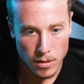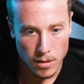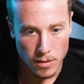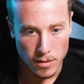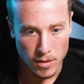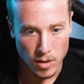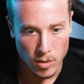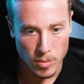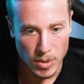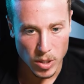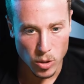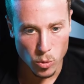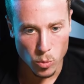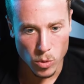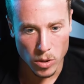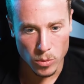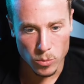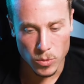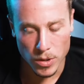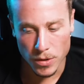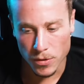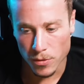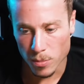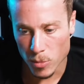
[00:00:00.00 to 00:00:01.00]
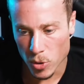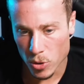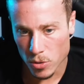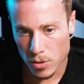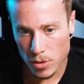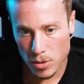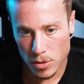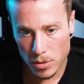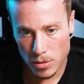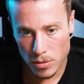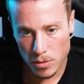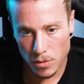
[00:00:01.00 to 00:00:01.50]
It's gonna be a one-way
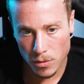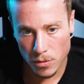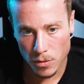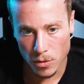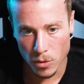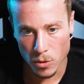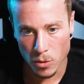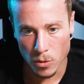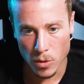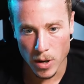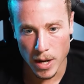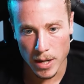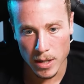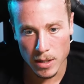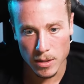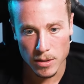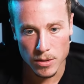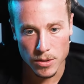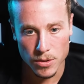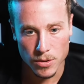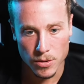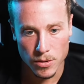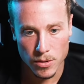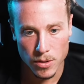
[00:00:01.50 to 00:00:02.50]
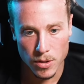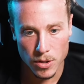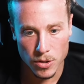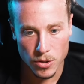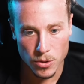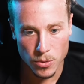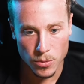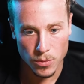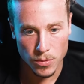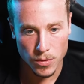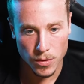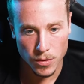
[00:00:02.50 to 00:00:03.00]
smoke. So I can
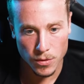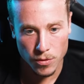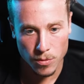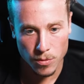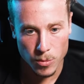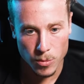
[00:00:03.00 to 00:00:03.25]
use this